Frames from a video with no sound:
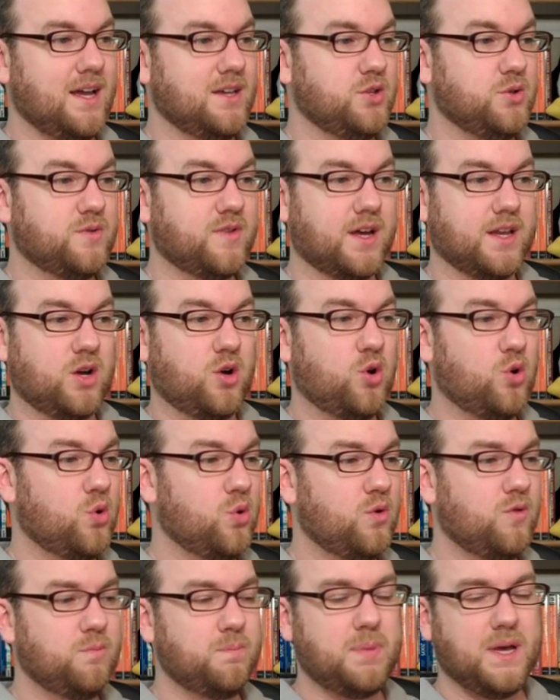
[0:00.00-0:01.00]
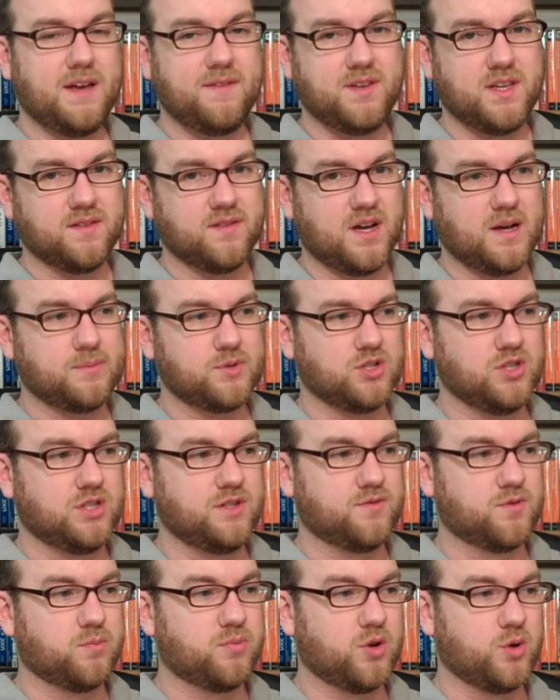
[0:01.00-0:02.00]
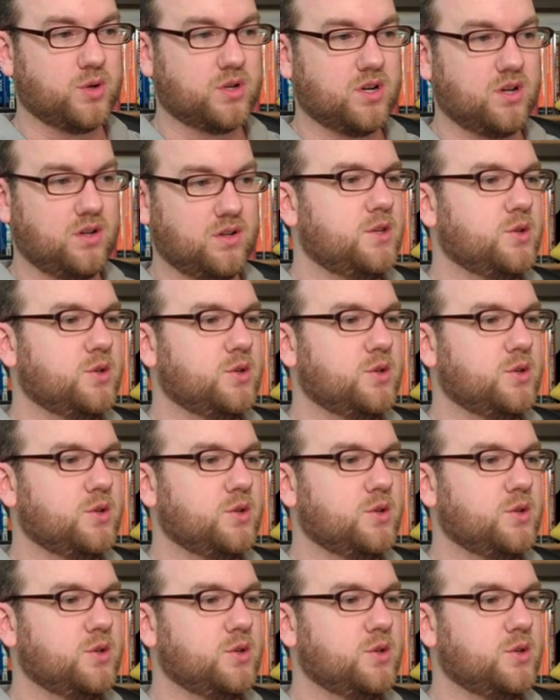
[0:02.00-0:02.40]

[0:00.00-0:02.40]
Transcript: you've got a whole bevy of options for protocol.